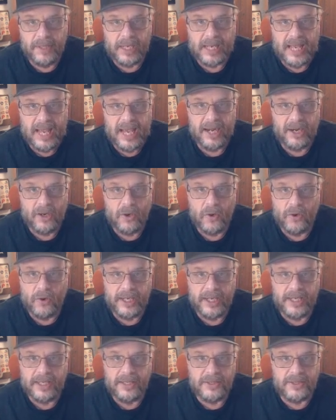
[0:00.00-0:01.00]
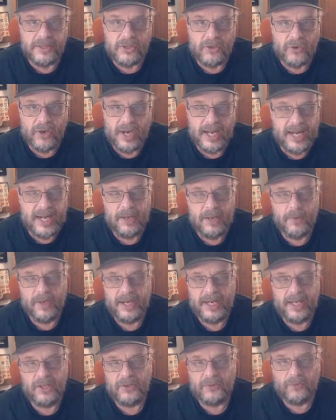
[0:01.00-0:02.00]
the category is trade
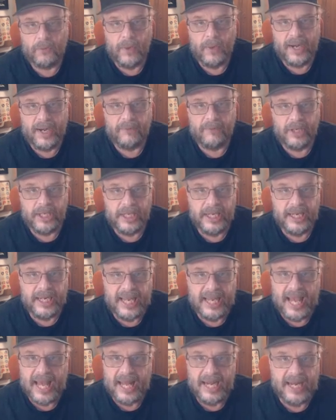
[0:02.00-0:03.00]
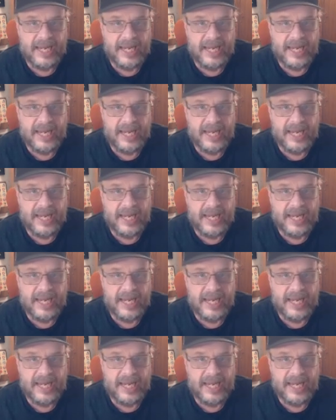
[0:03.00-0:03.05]
anyone else for whatever you can get.